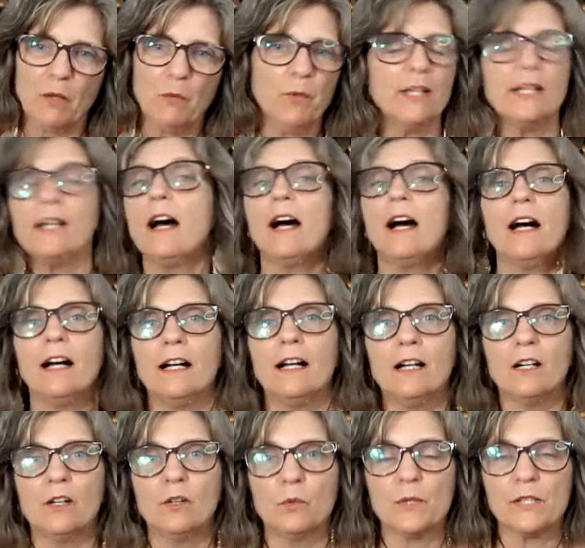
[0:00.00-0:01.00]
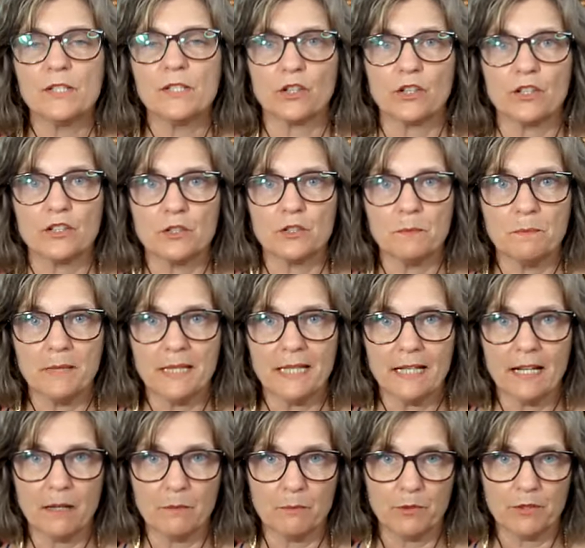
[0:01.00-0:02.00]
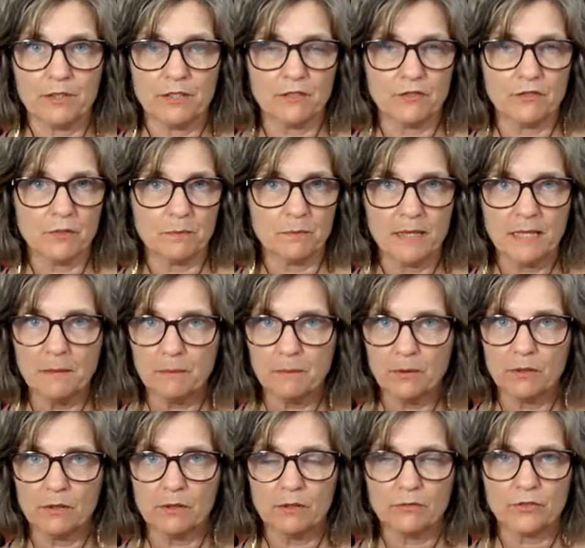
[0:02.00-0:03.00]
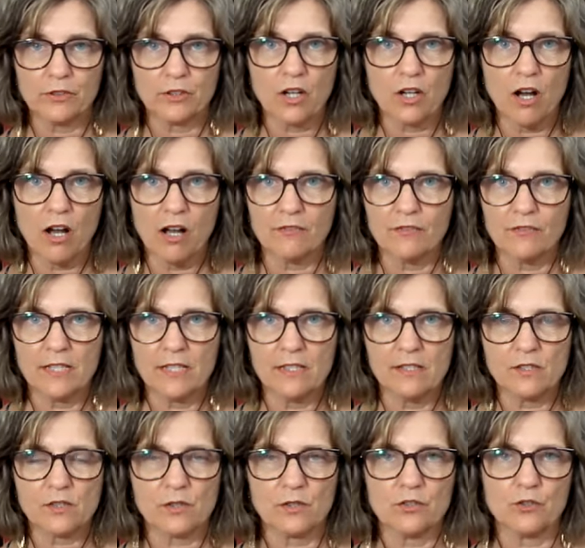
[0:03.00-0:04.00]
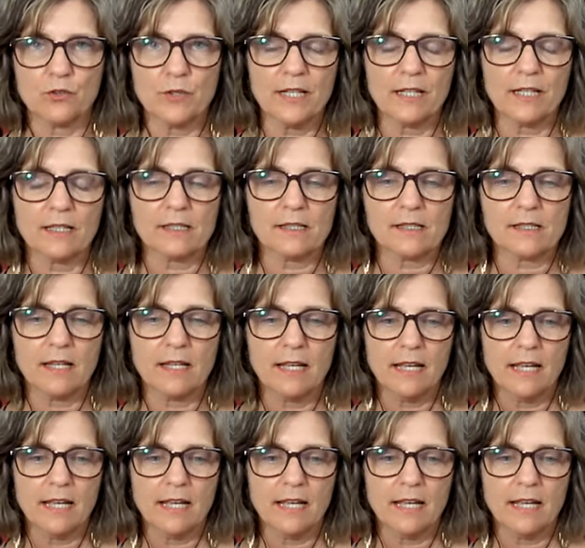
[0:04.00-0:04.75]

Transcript: when we started to meet up with different people for coffees or drinks,